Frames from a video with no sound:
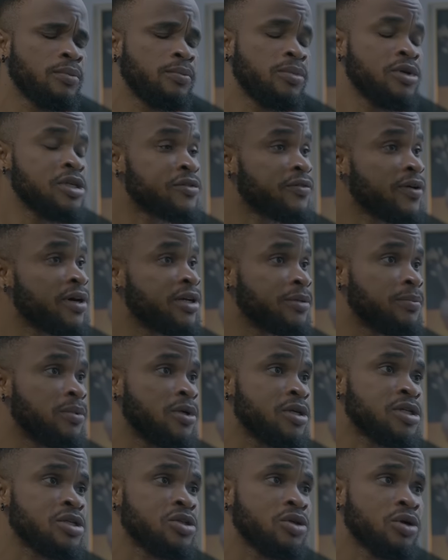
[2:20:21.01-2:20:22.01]
Please find a
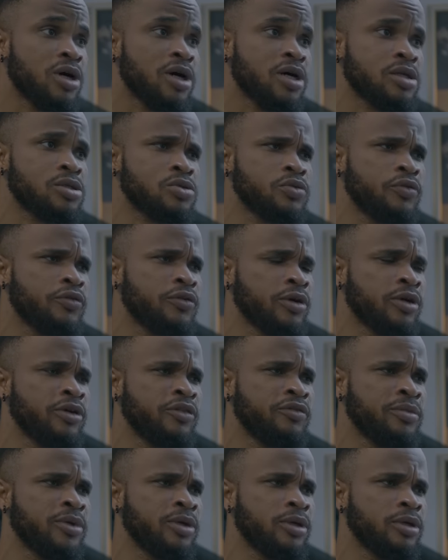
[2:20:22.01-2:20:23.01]
place in your heart to
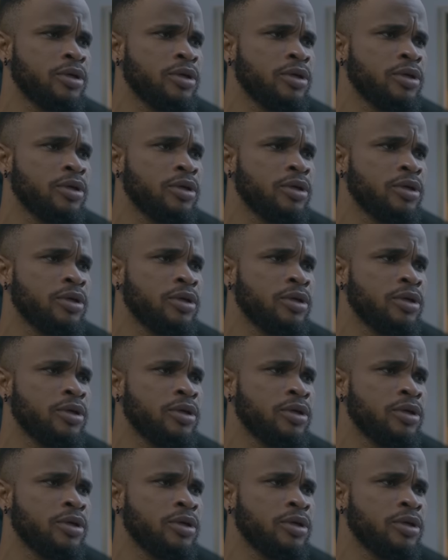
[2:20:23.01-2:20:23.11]
forgive me.